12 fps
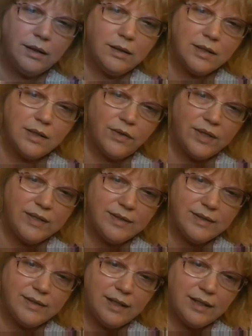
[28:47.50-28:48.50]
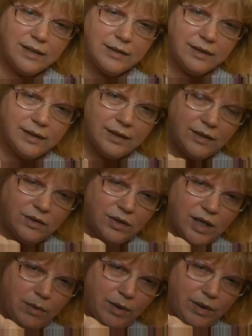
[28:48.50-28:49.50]
So this is it. I don't know
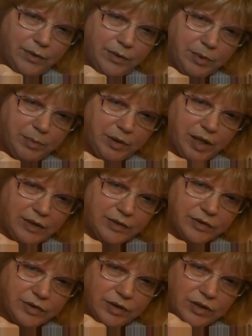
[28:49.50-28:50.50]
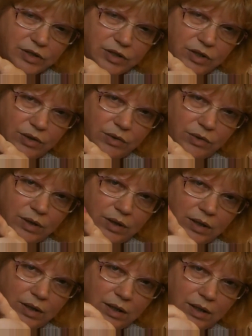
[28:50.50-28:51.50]
how well the purple colors are going to show.
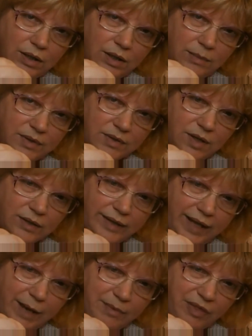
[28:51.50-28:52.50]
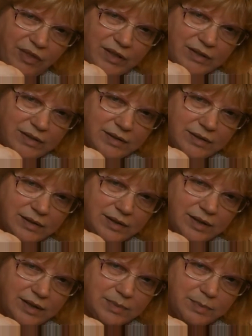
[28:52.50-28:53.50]
It's called Amethyst.
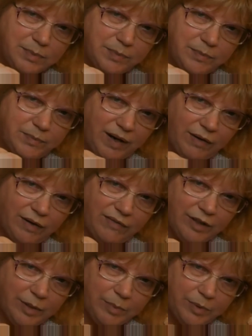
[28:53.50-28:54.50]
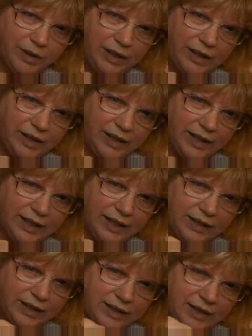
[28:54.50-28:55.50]
It is very, very pretty, and
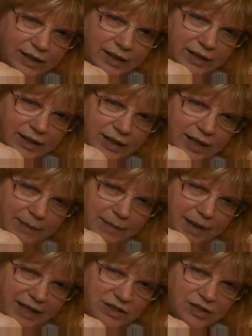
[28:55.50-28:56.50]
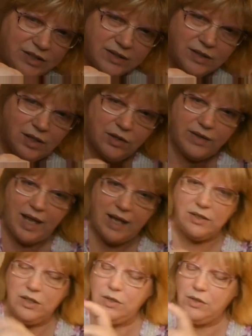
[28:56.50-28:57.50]
I am anxious to start
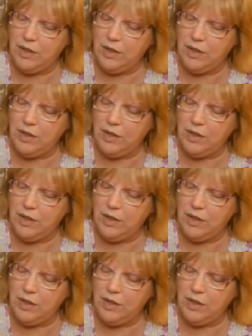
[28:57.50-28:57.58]
that too.